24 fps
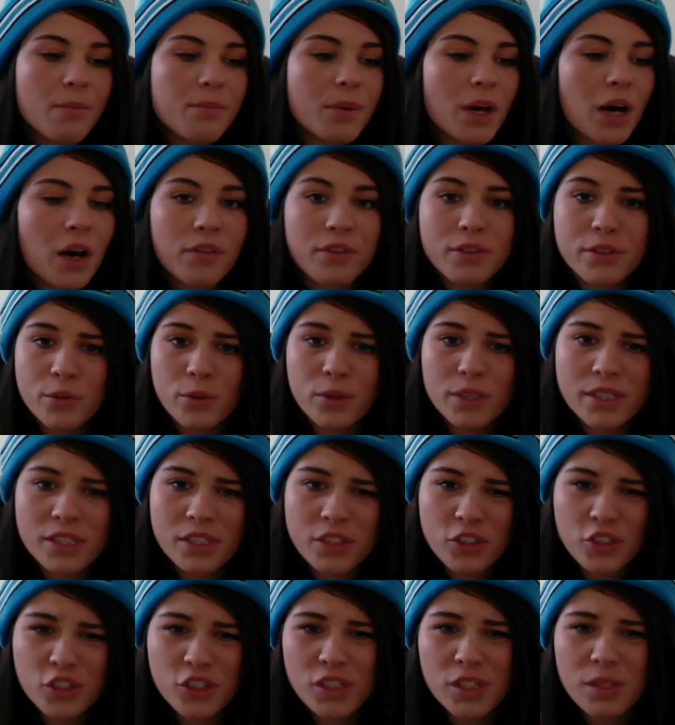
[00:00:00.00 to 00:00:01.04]
Health has always
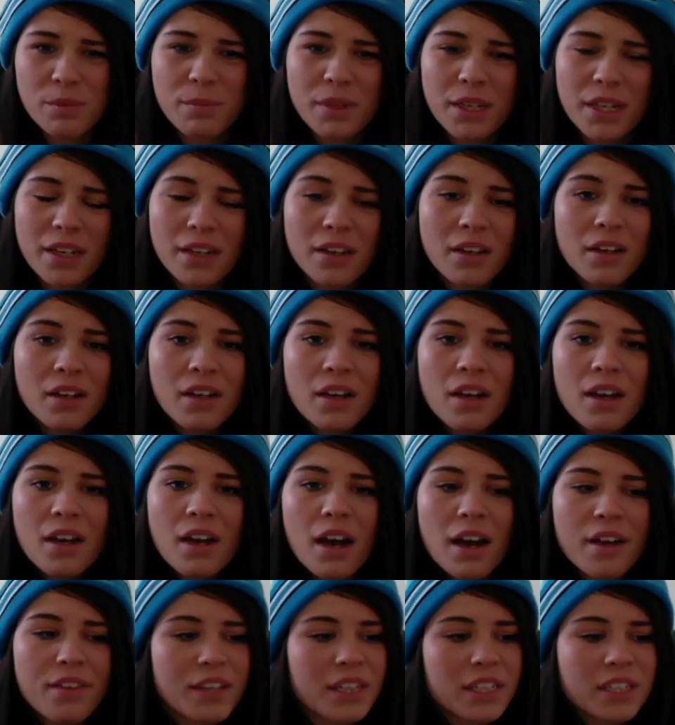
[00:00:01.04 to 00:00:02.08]
interested me.
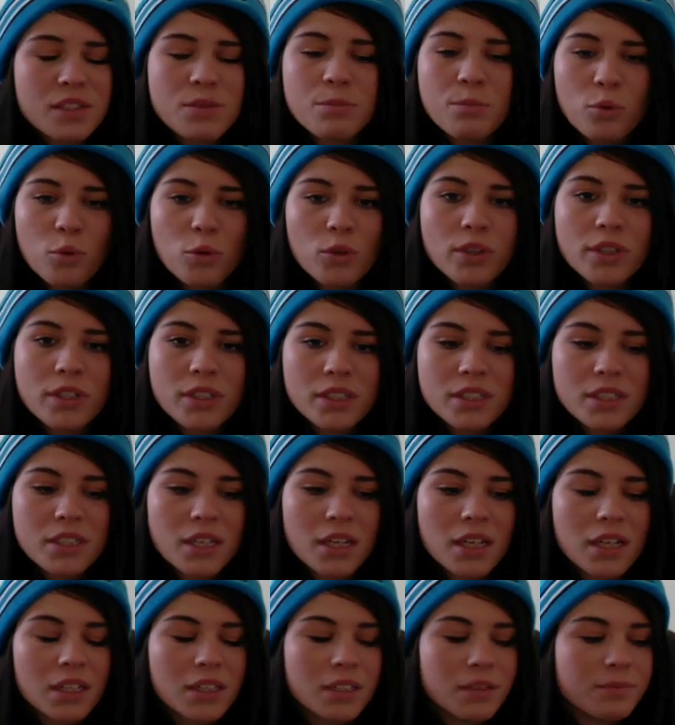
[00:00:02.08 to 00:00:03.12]
I think it's important,
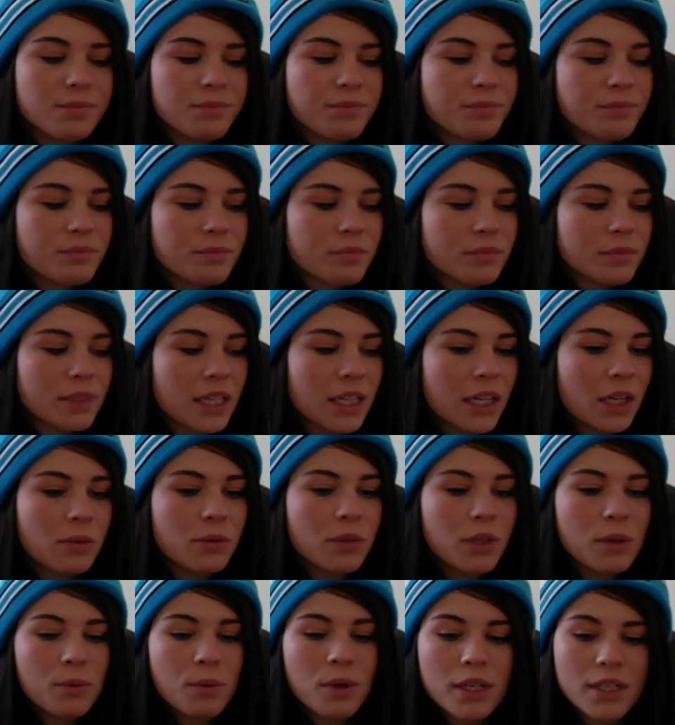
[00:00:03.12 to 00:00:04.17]
and I
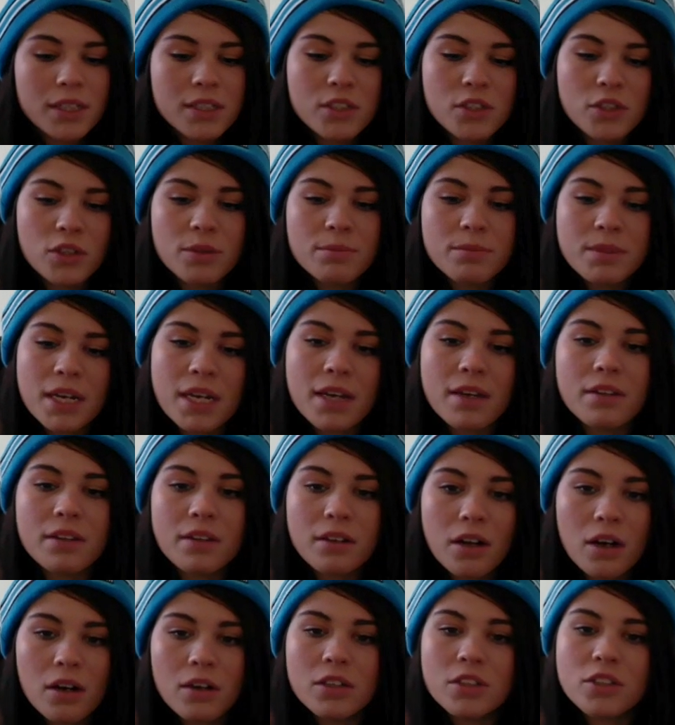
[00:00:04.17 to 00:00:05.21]
really wanted to obtain the
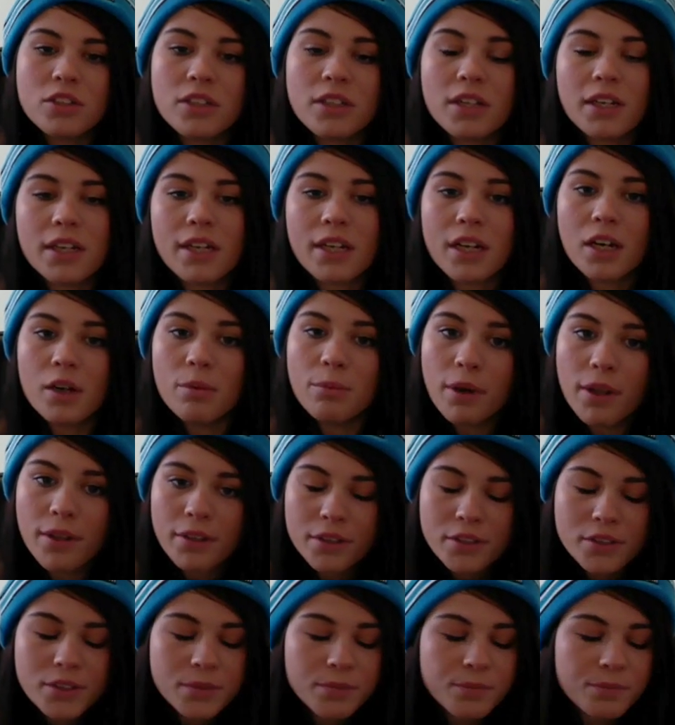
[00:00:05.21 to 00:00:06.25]
knowledge so that I could help
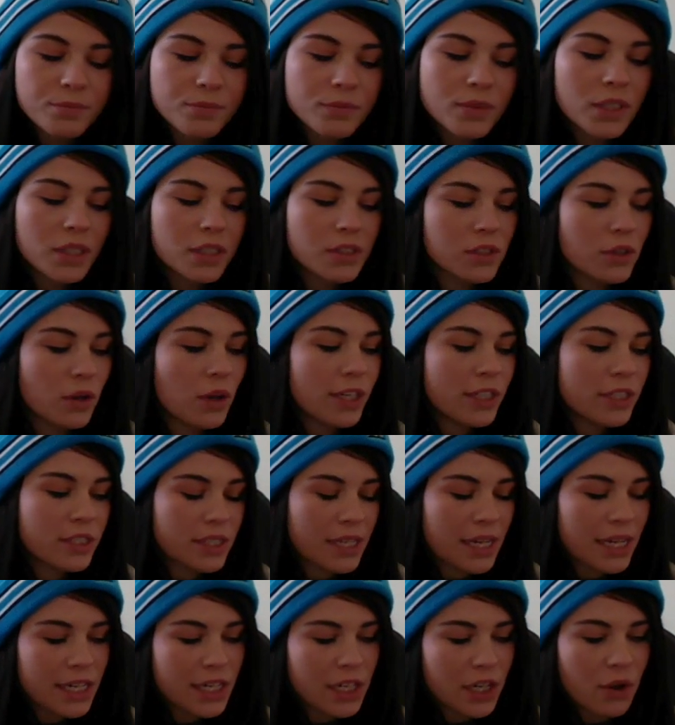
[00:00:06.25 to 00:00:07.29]
others. So I
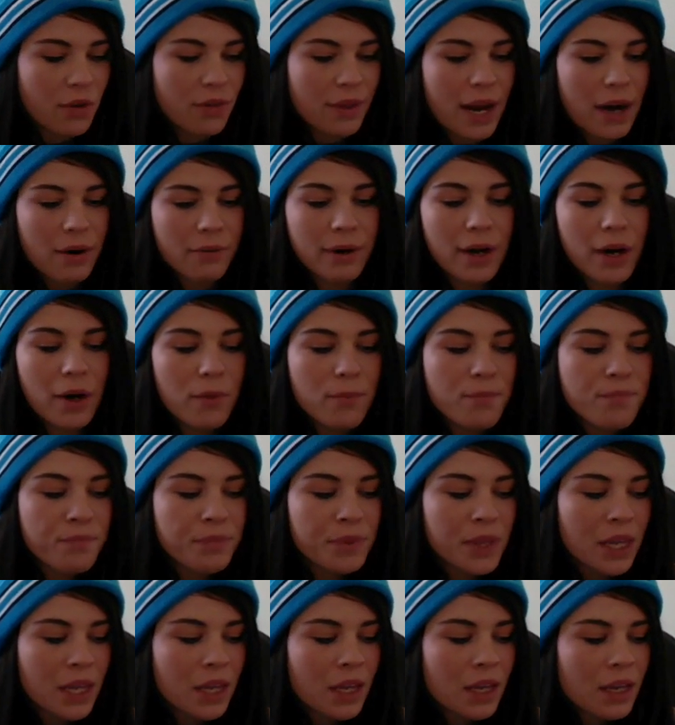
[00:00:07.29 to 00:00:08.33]
decided to go that route,
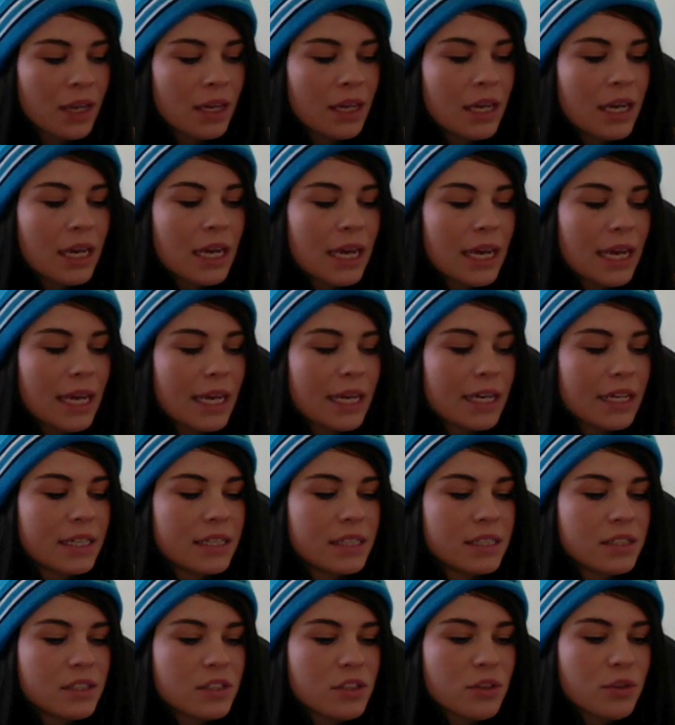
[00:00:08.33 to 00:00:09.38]

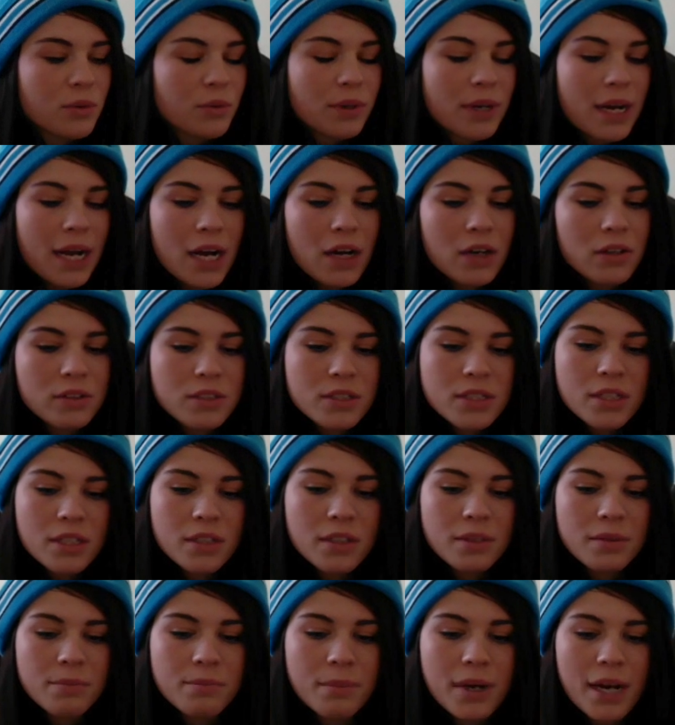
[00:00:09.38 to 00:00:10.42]
and throughout
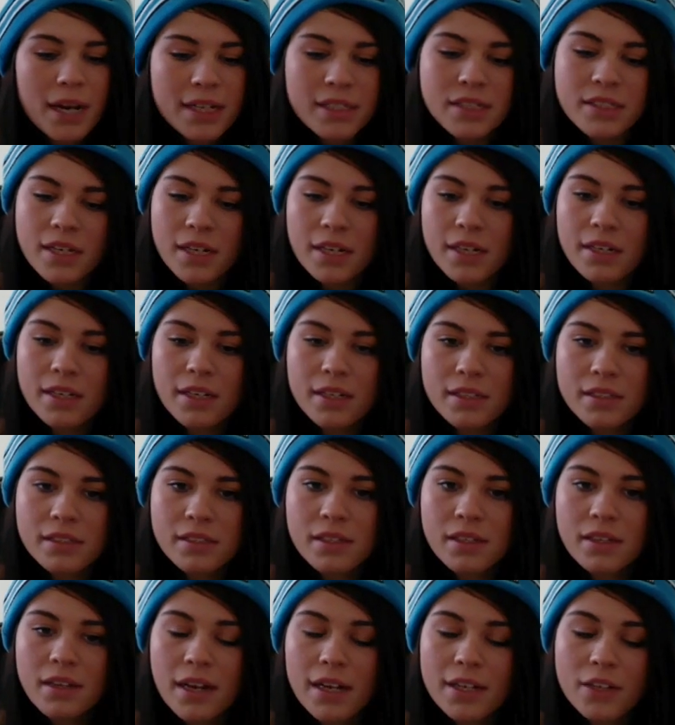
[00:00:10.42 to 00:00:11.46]
my
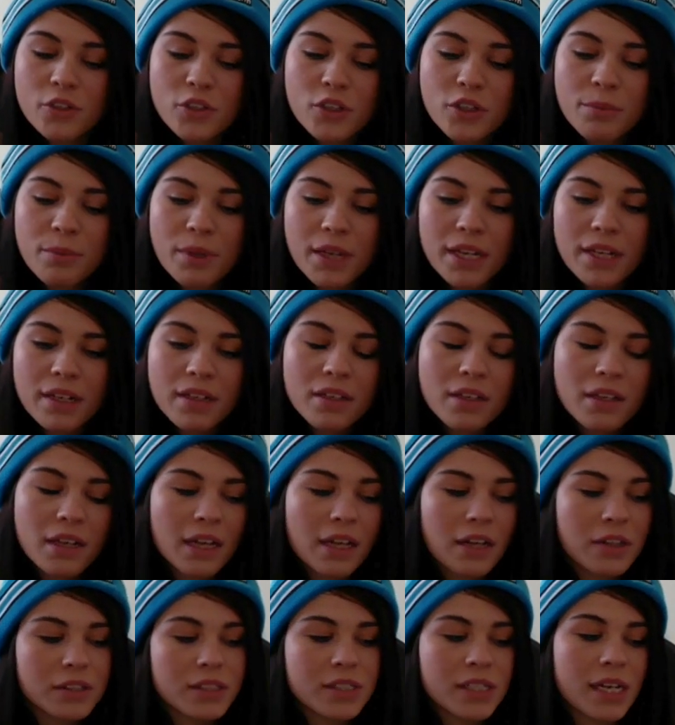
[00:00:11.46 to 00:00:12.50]
studies at Truman
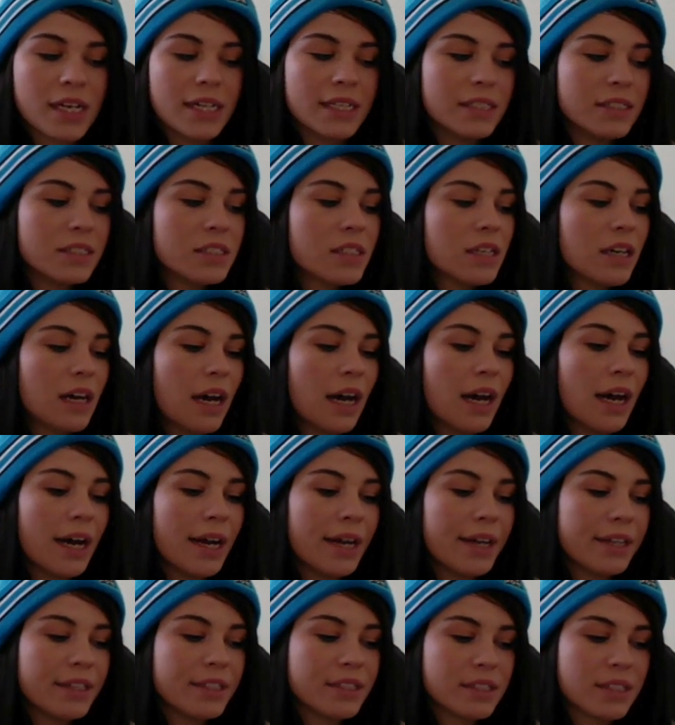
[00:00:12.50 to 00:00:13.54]
Health Science,
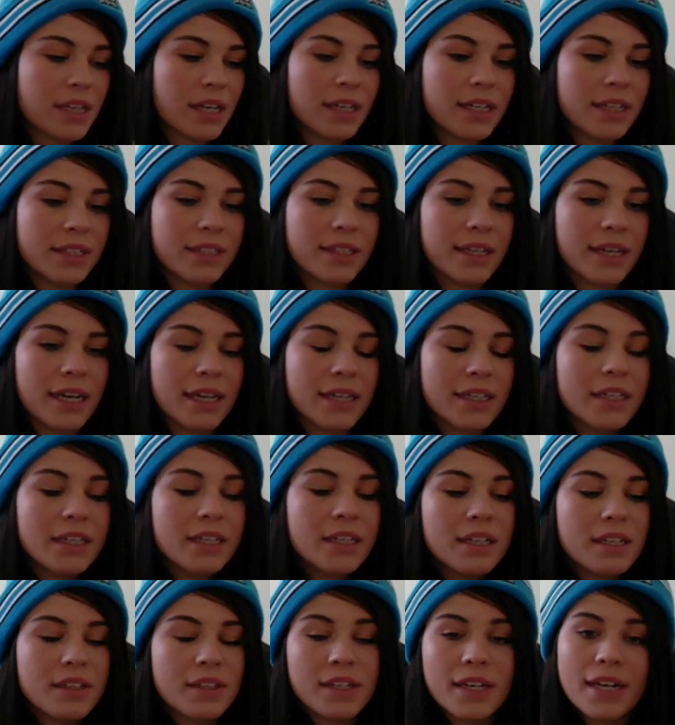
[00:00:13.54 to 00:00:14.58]
I decided that
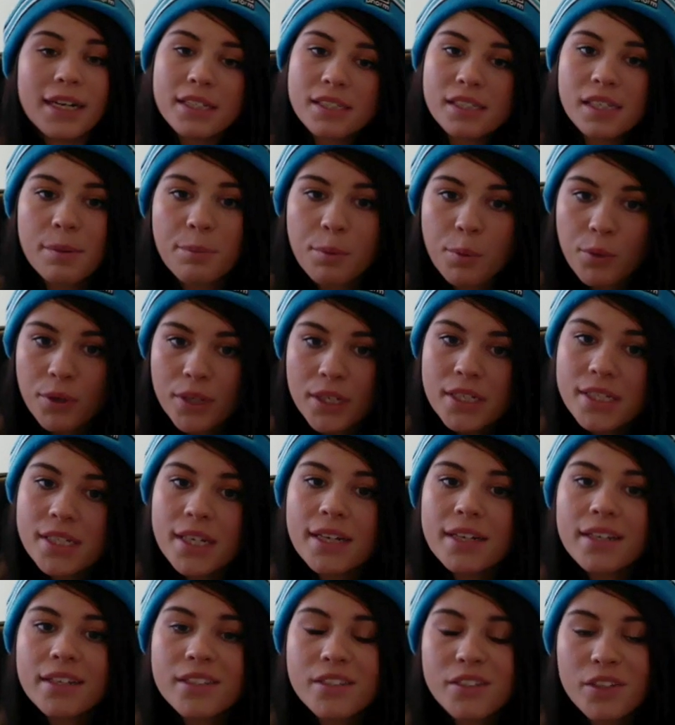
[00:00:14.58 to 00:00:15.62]
the next step I wanted to
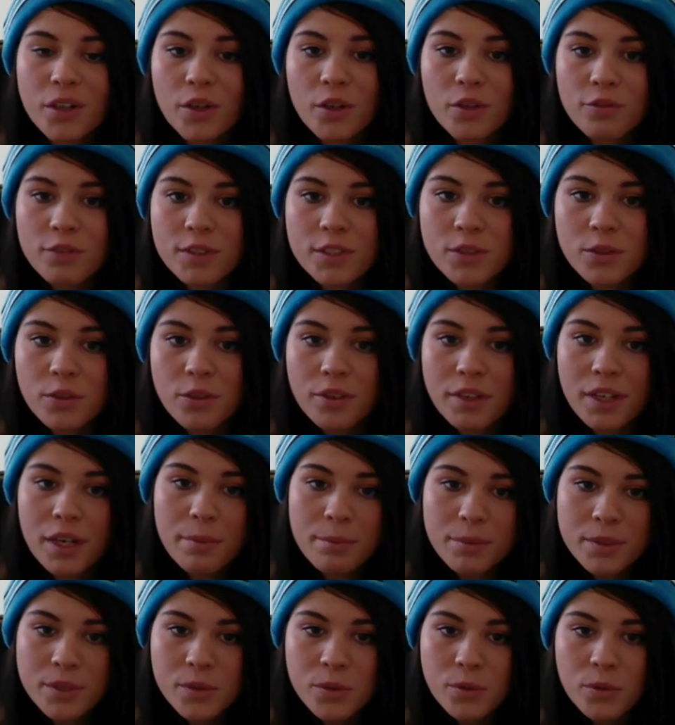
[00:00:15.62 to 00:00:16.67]
take is to go to physical
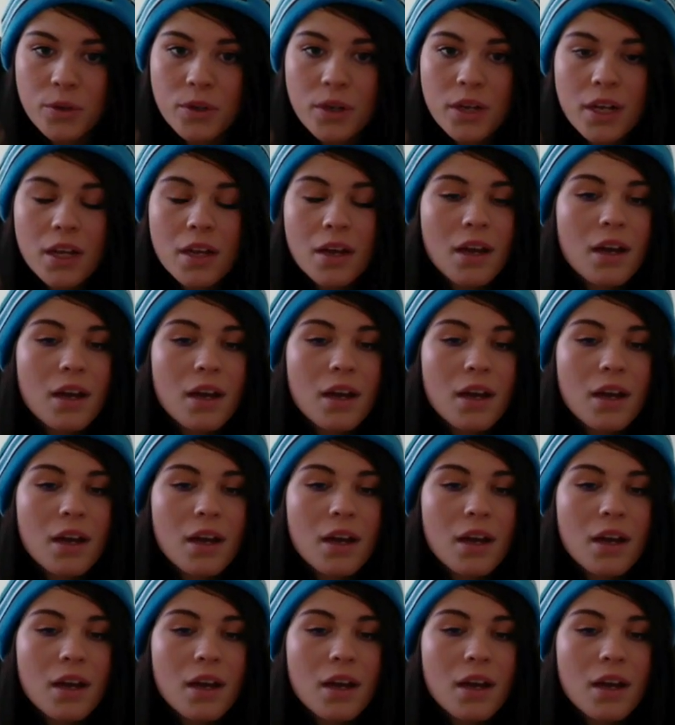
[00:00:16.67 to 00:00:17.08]
therapy school.